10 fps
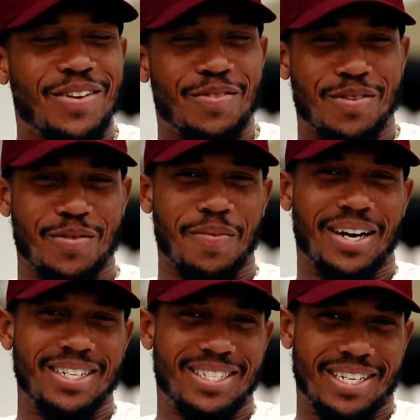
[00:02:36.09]
we
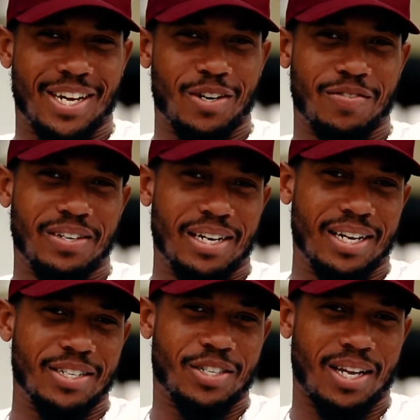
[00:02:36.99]
managed to get over the
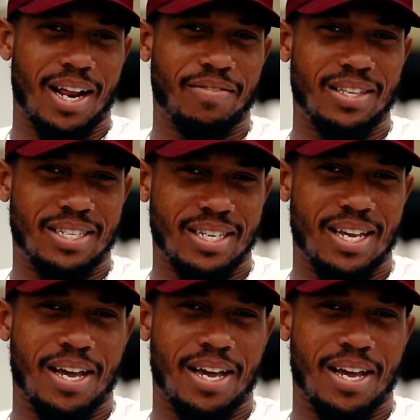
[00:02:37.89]
line. So I'd have to say,